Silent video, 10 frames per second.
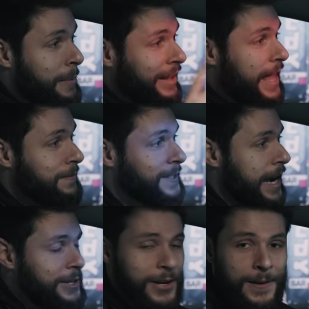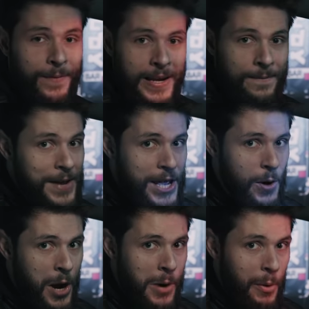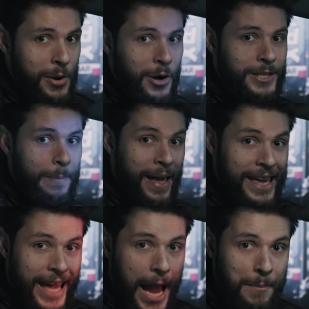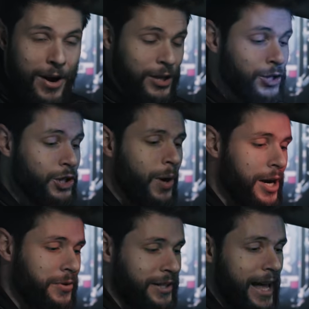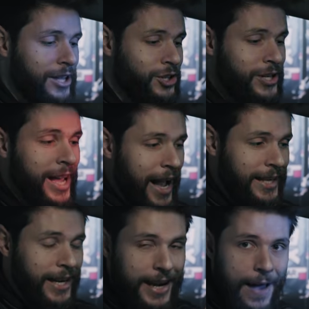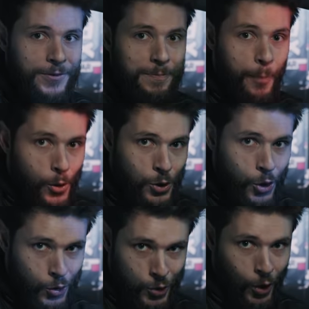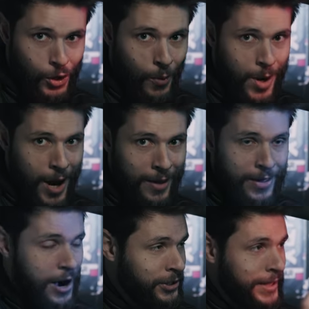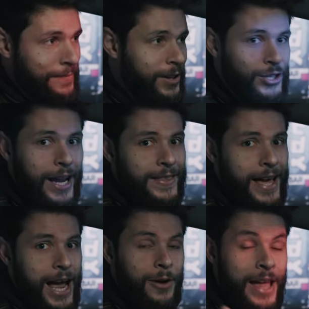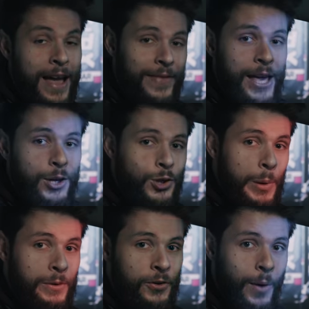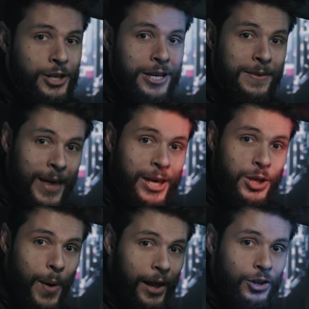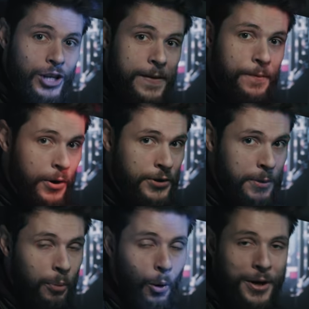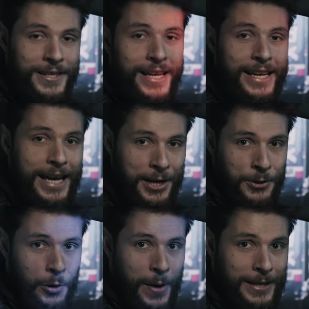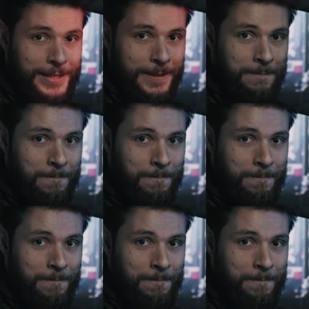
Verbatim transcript: on my left side, you can find a video where we hooked up a camera to Unreal Engine and kind of have some motion control going on in there, so definitely check that out. Thank you so much for watching. Thank you, L G, for the support. And as always,